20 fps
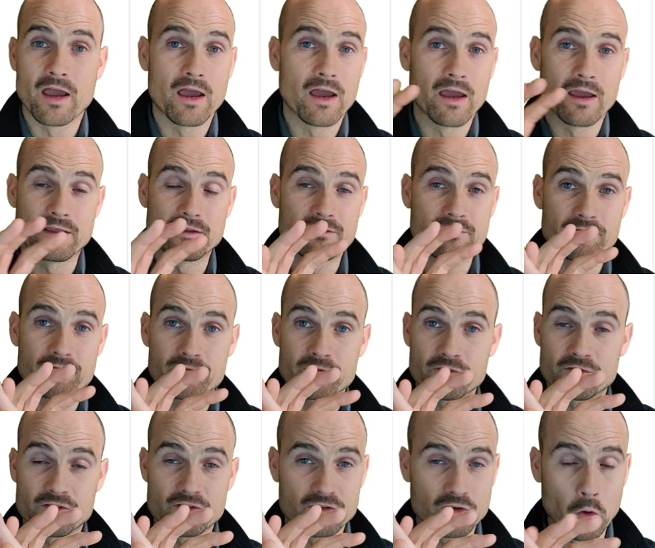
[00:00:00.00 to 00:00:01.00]
Uh, it's
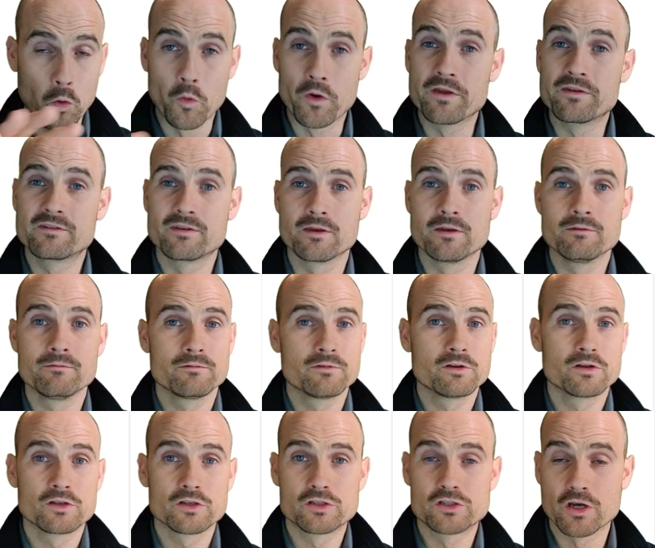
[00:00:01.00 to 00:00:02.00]
so easy.
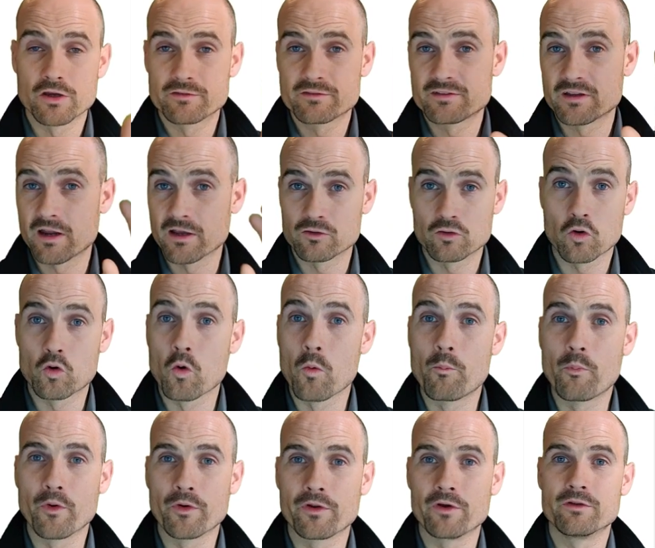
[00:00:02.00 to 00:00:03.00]
Just select a
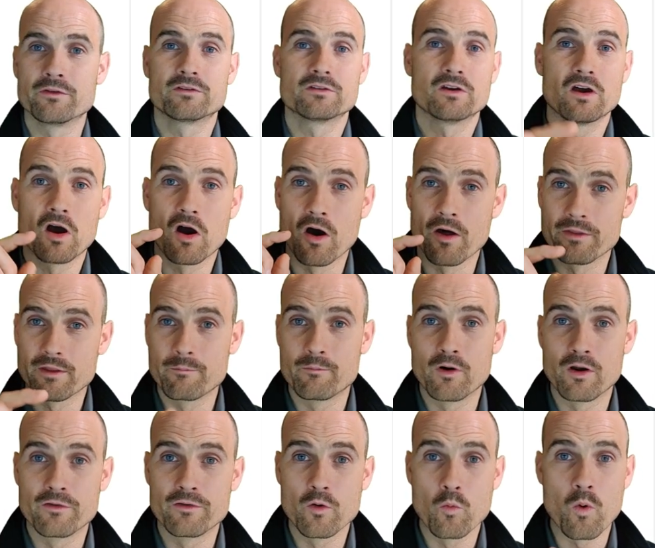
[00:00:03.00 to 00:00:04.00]
component,
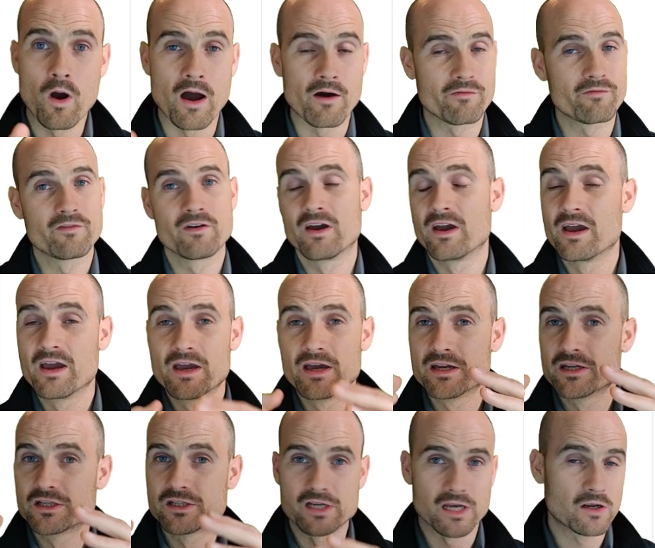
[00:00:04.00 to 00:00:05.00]
enable the WAF,
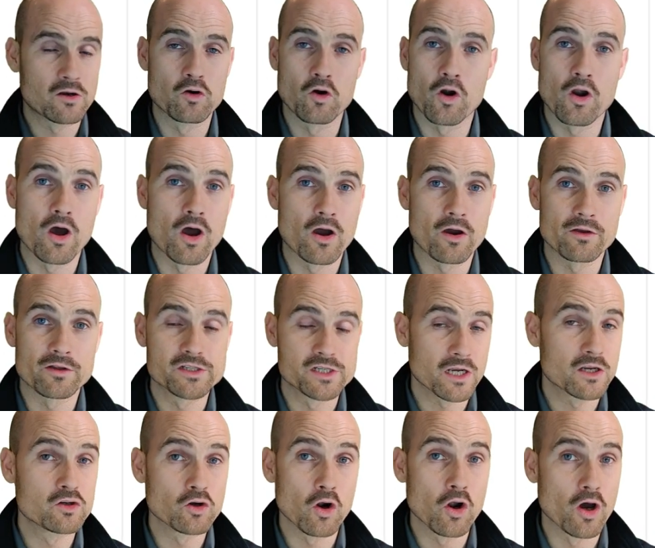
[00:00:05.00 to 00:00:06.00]
check your, log,
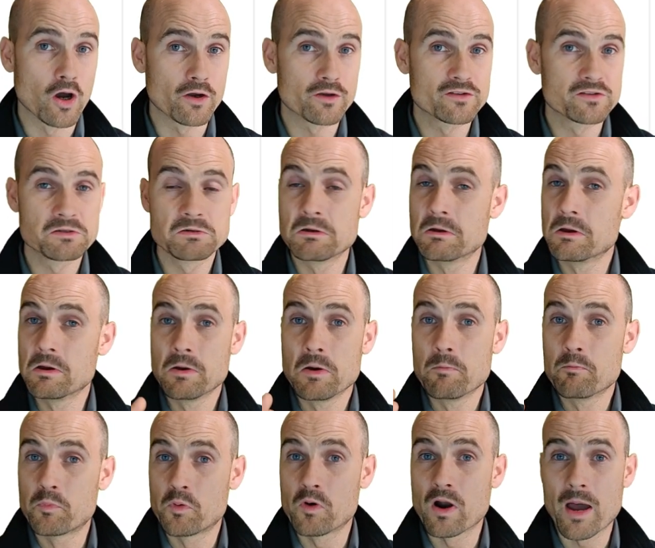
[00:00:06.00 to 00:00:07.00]
check your logs.
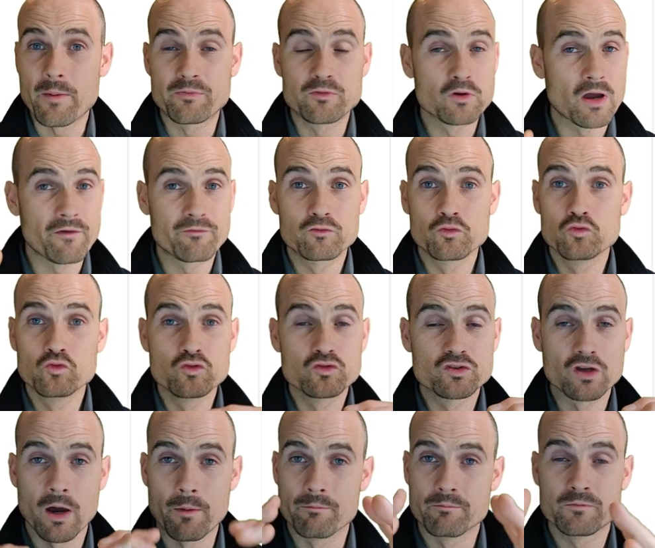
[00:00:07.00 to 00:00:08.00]
Perhaps you have to do
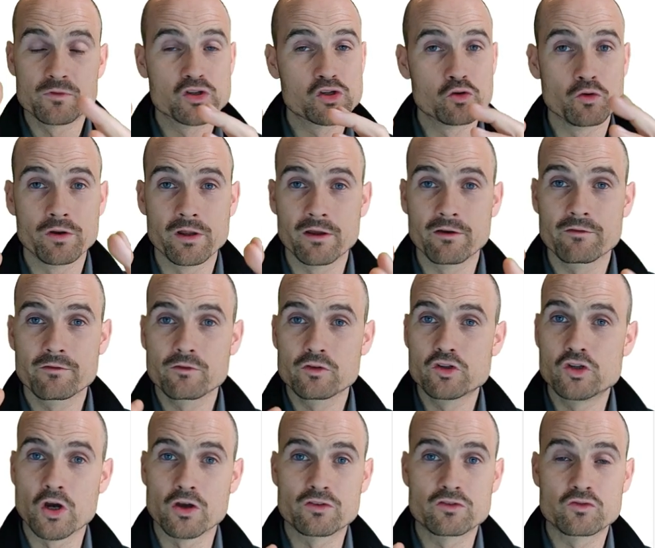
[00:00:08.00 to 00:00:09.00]
some tuning
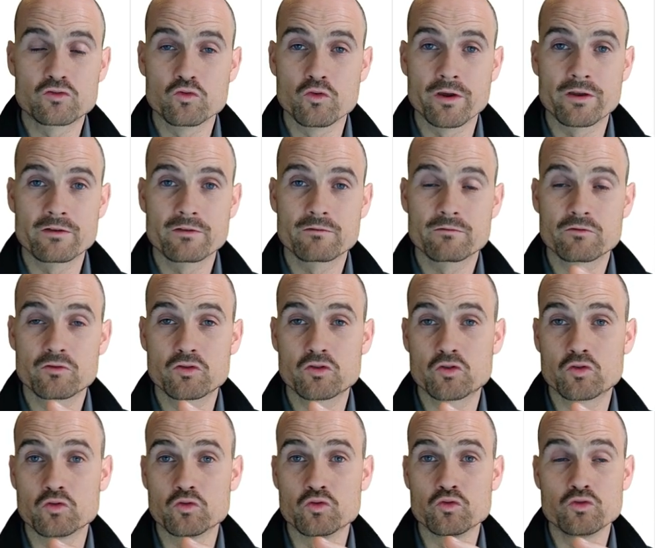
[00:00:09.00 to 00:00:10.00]
just to,
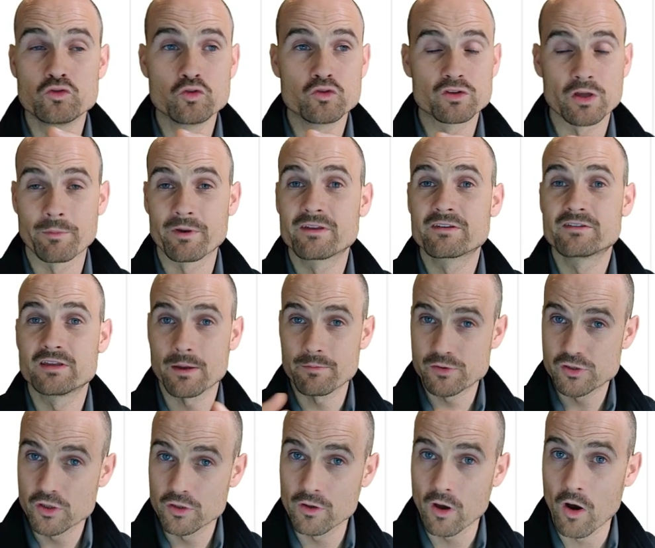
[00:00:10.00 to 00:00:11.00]
to do some
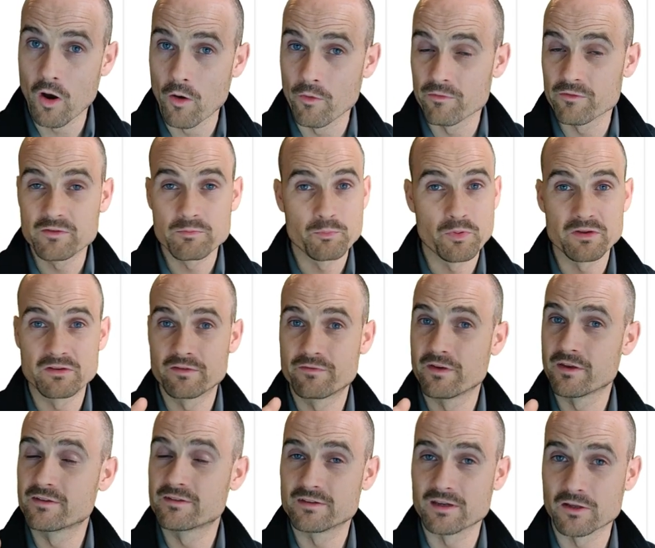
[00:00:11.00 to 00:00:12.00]
exception on
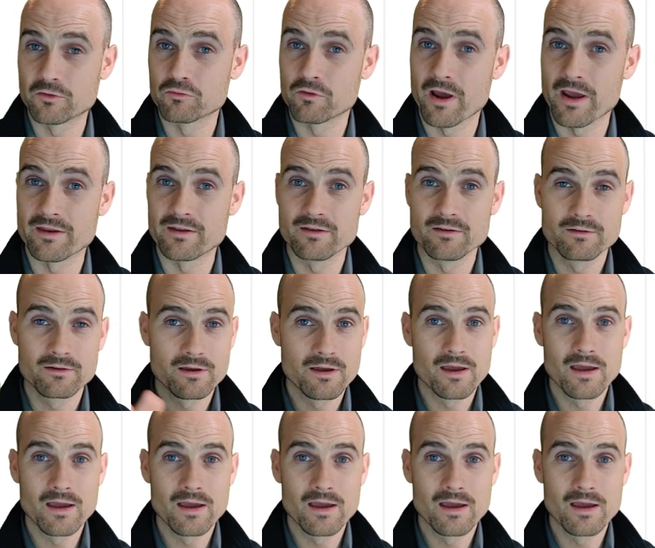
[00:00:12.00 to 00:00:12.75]
specific signature ID